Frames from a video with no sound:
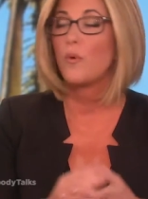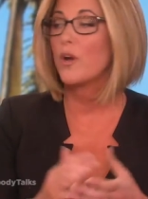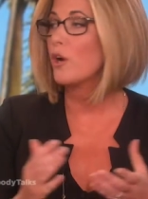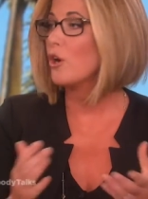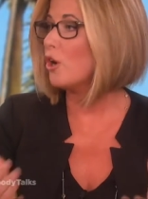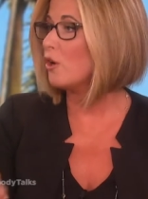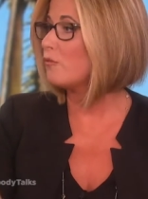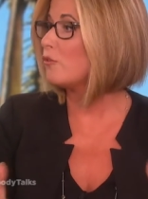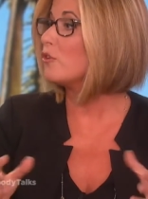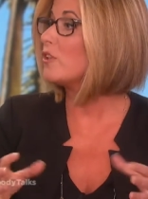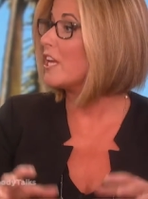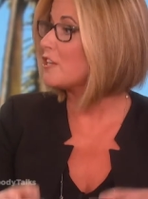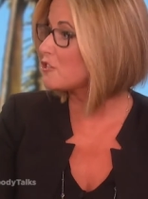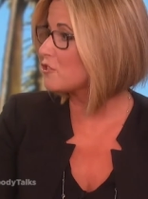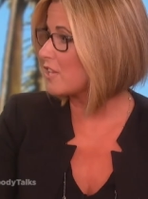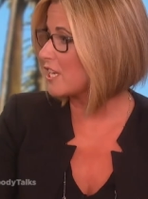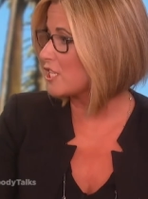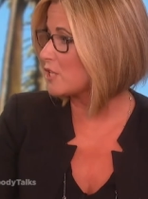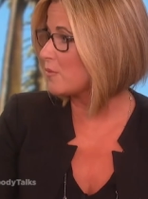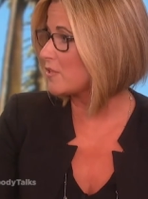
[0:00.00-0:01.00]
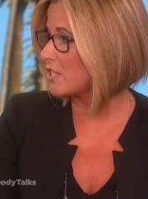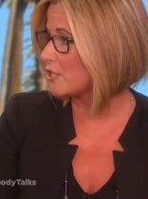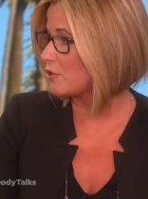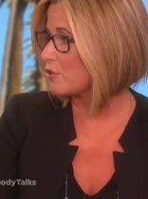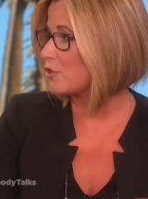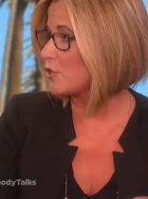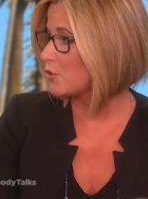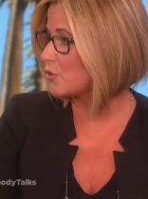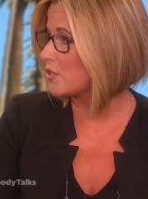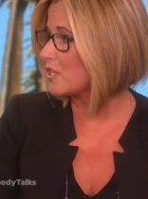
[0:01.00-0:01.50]
we're hopeful legislation was
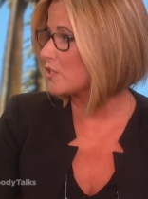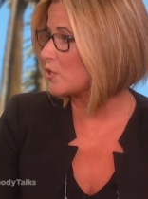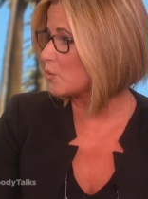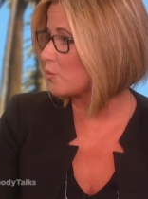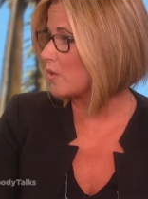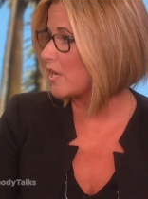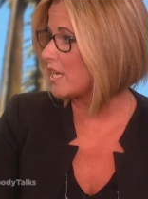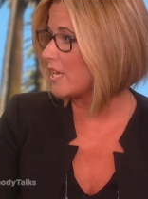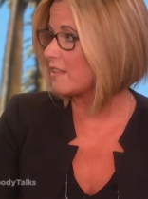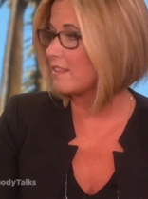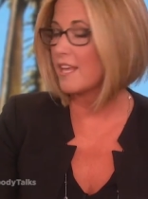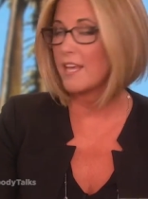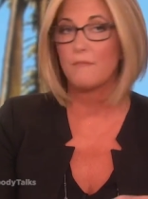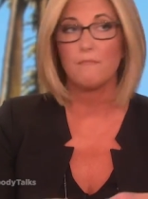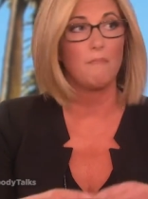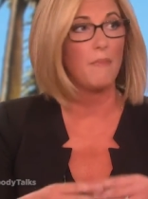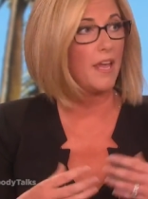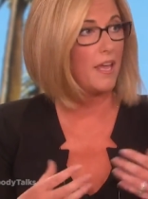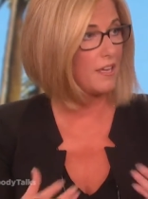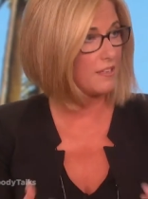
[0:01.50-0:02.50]
introduced this week that may